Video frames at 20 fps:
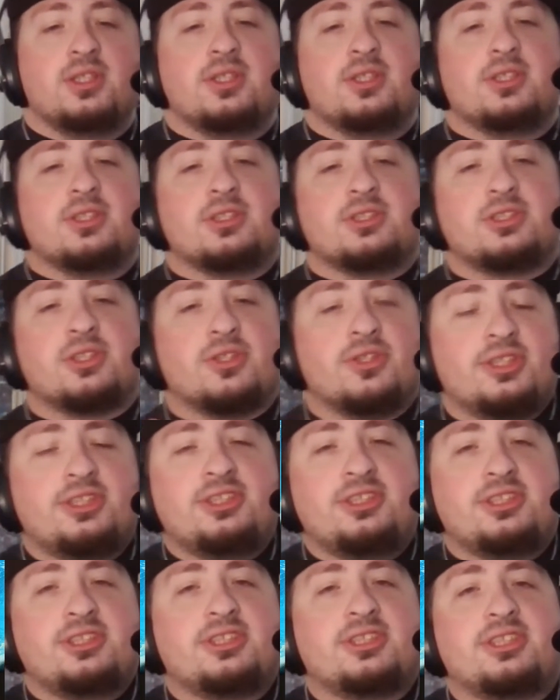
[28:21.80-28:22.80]
So this
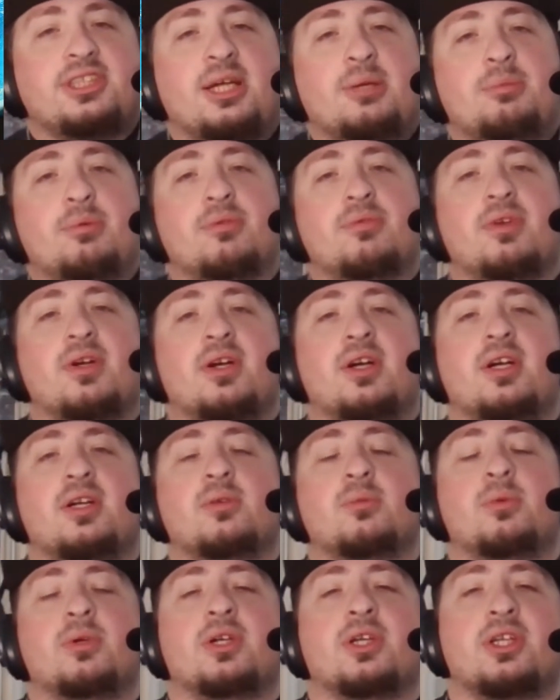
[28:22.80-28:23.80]
is the type of card
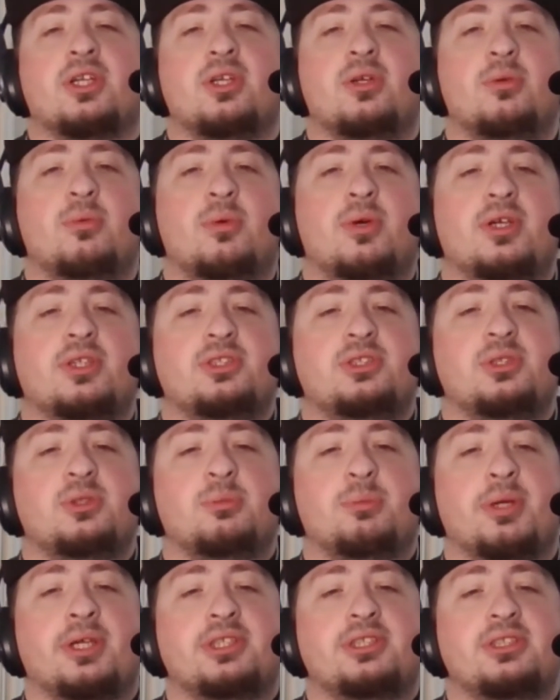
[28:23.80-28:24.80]
where you want to
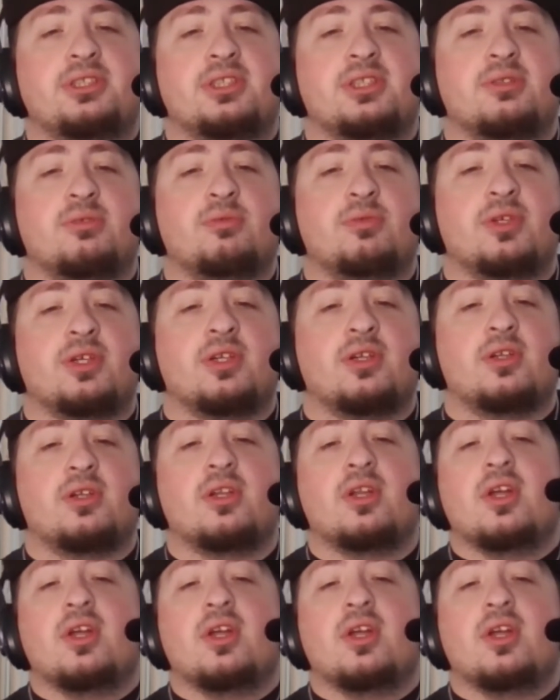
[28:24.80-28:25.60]
basically fill